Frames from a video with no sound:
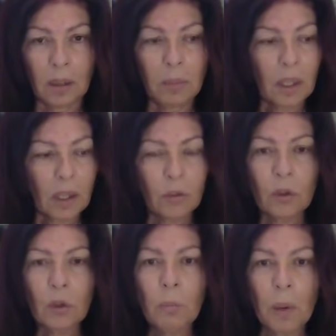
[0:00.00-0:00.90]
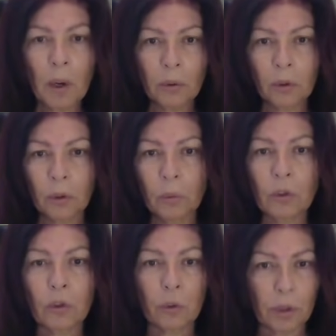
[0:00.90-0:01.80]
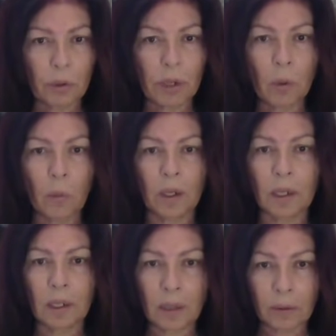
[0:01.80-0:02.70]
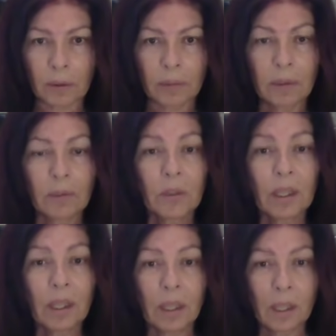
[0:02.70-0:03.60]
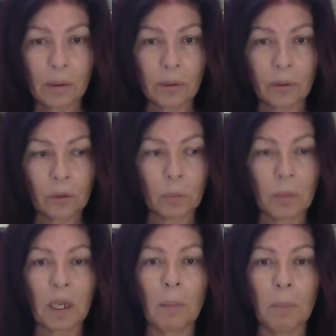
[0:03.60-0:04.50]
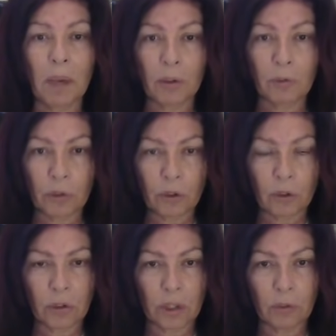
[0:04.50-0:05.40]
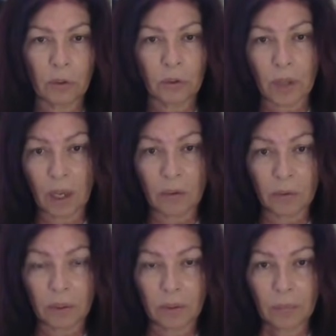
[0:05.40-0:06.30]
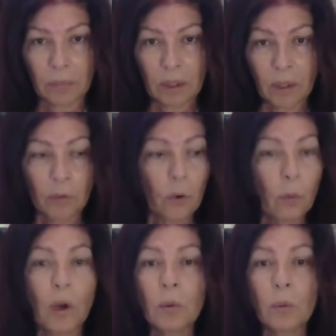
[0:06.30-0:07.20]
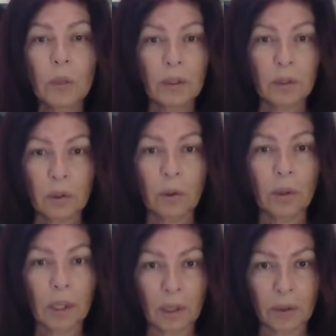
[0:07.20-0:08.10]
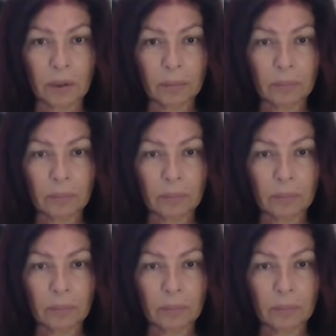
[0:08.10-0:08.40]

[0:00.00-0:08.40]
Because you both were triggering one another to heal, to become better versions of yourselves for one reason or another.